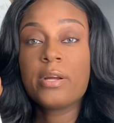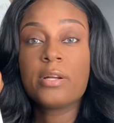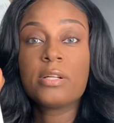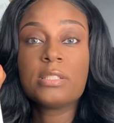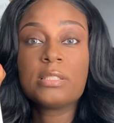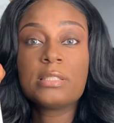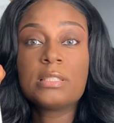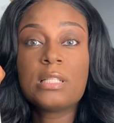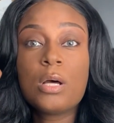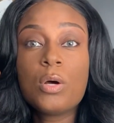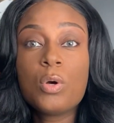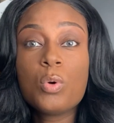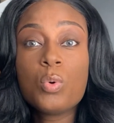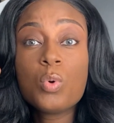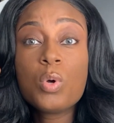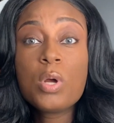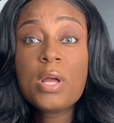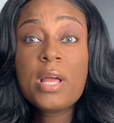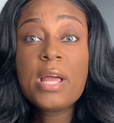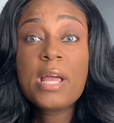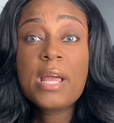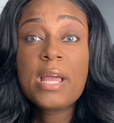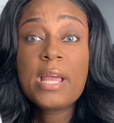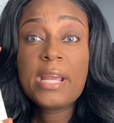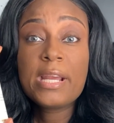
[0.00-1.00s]
So
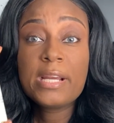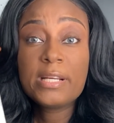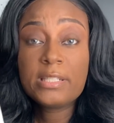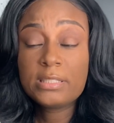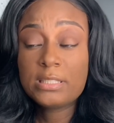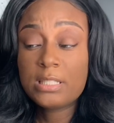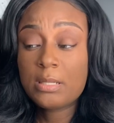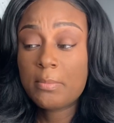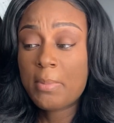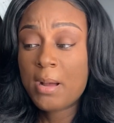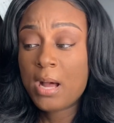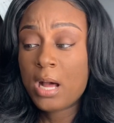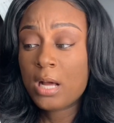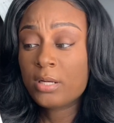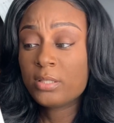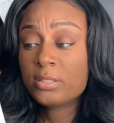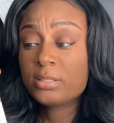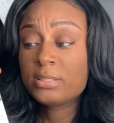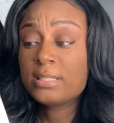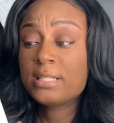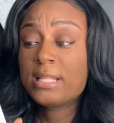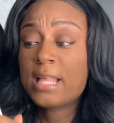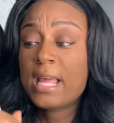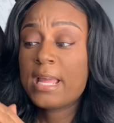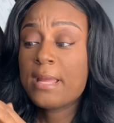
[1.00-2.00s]
here's the bottles.
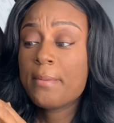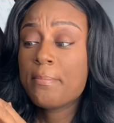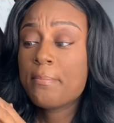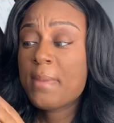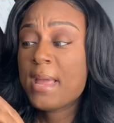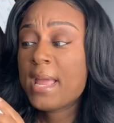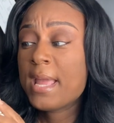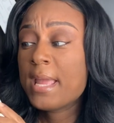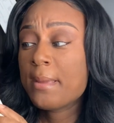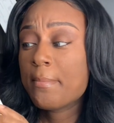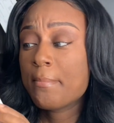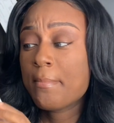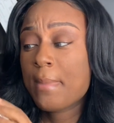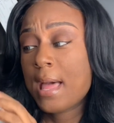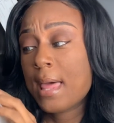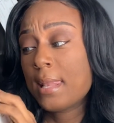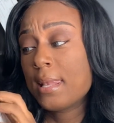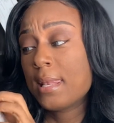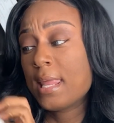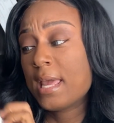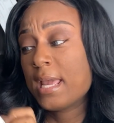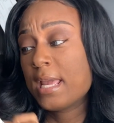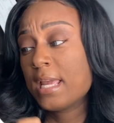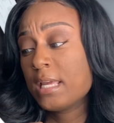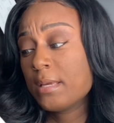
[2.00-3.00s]
They made my
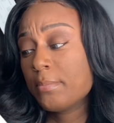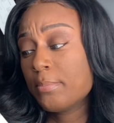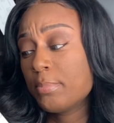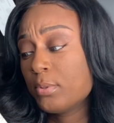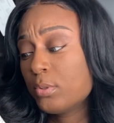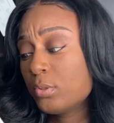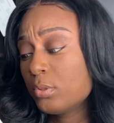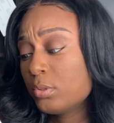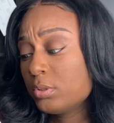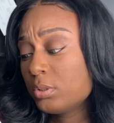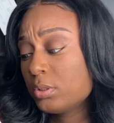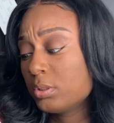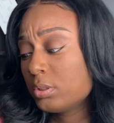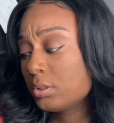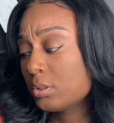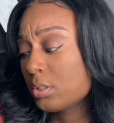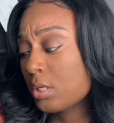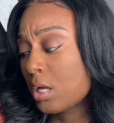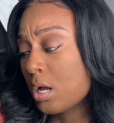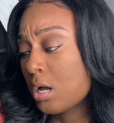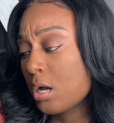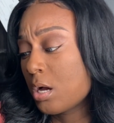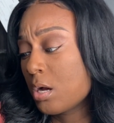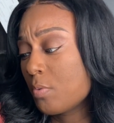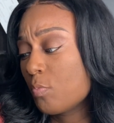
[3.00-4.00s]
labels.
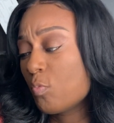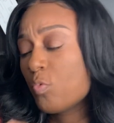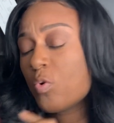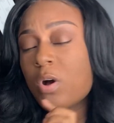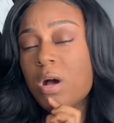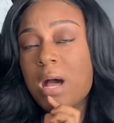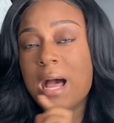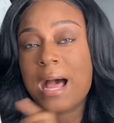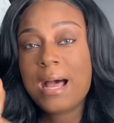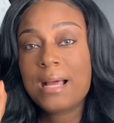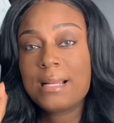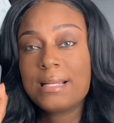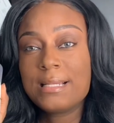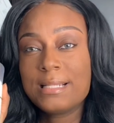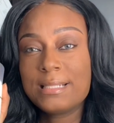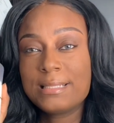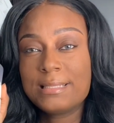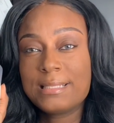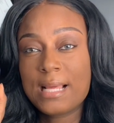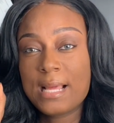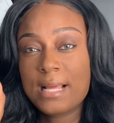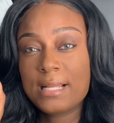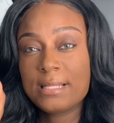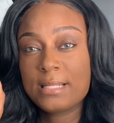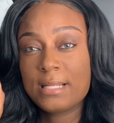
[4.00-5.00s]
Well, I
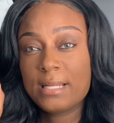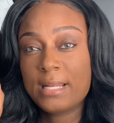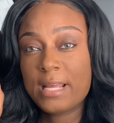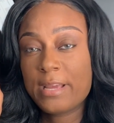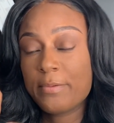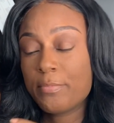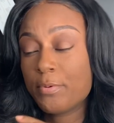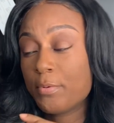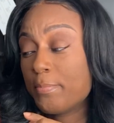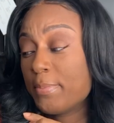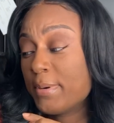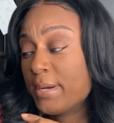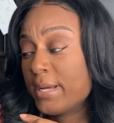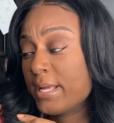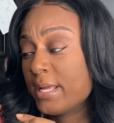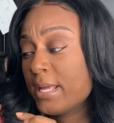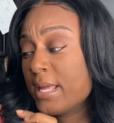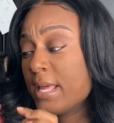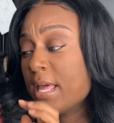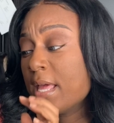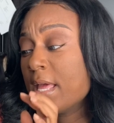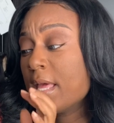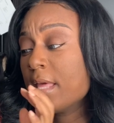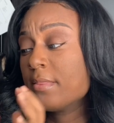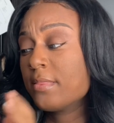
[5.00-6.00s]
designed the label, but
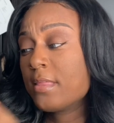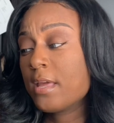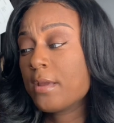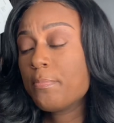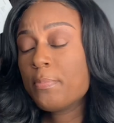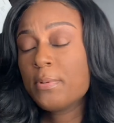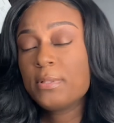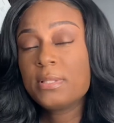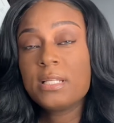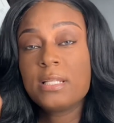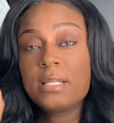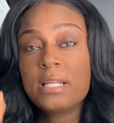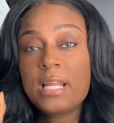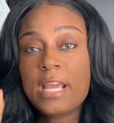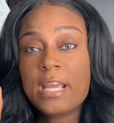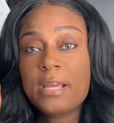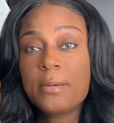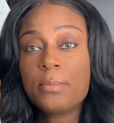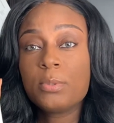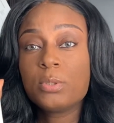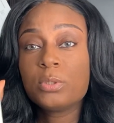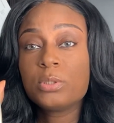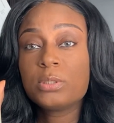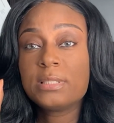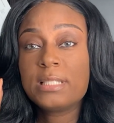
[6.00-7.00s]
they put the
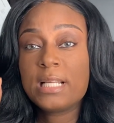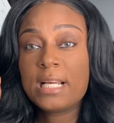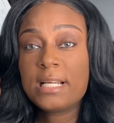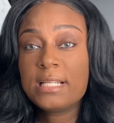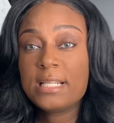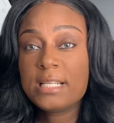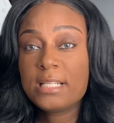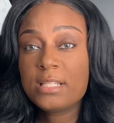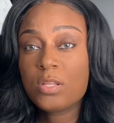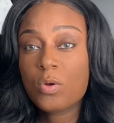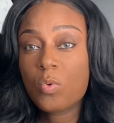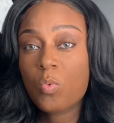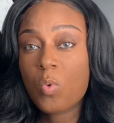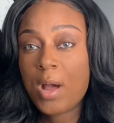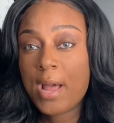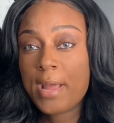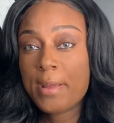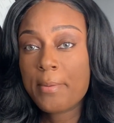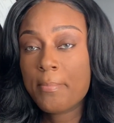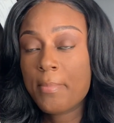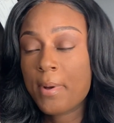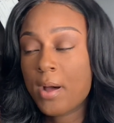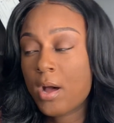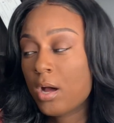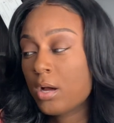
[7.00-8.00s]
labels. They did the
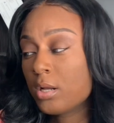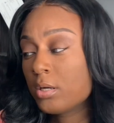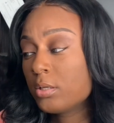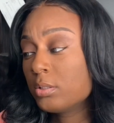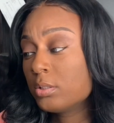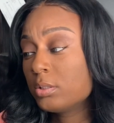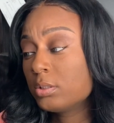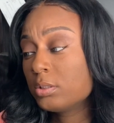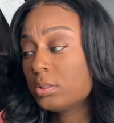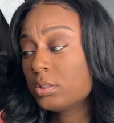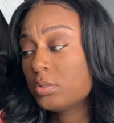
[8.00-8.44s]
white bottles.